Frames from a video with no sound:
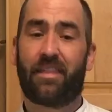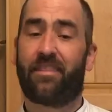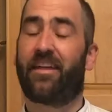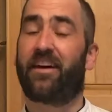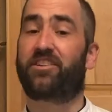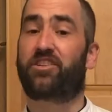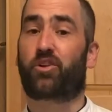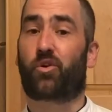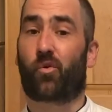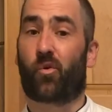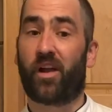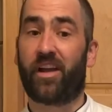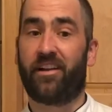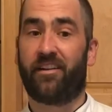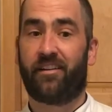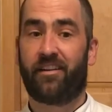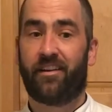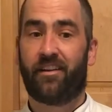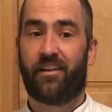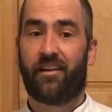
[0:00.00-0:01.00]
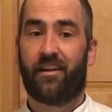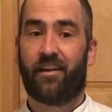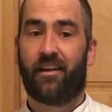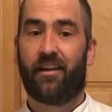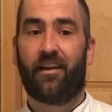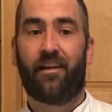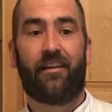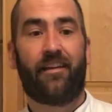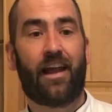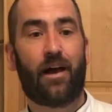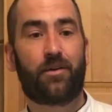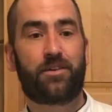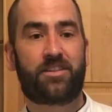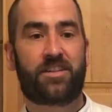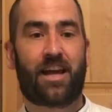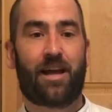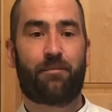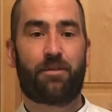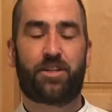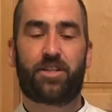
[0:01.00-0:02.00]
That's great. Now it's
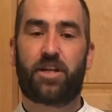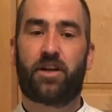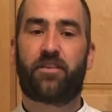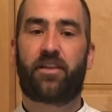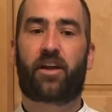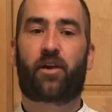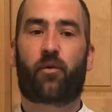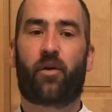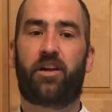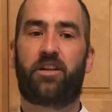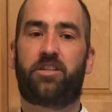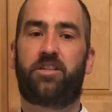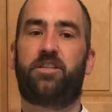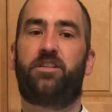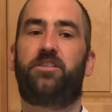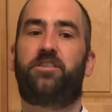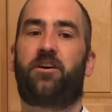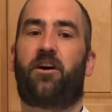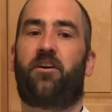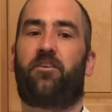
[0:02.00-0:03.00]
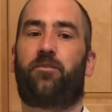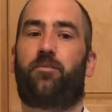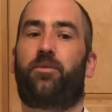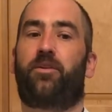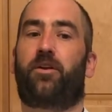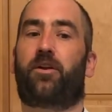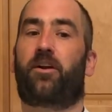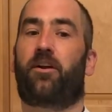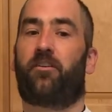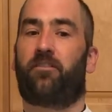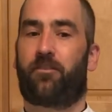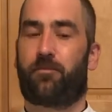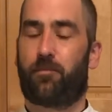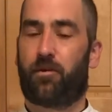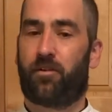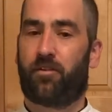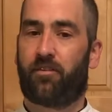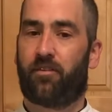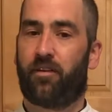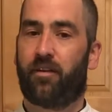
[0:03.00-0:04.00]
time to share that great cheese sauce with your
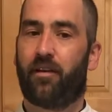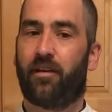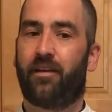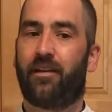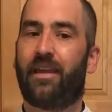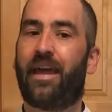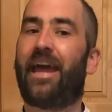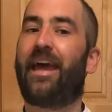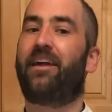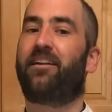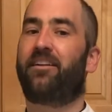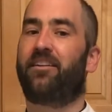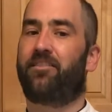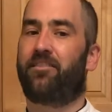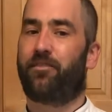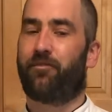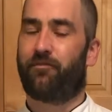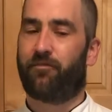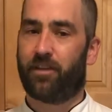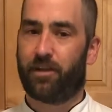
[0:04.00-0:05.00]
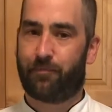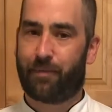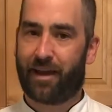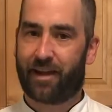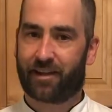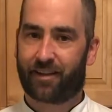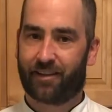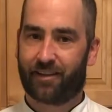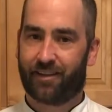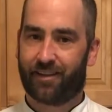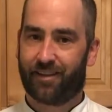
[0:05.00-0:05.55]
customers and get some feedback.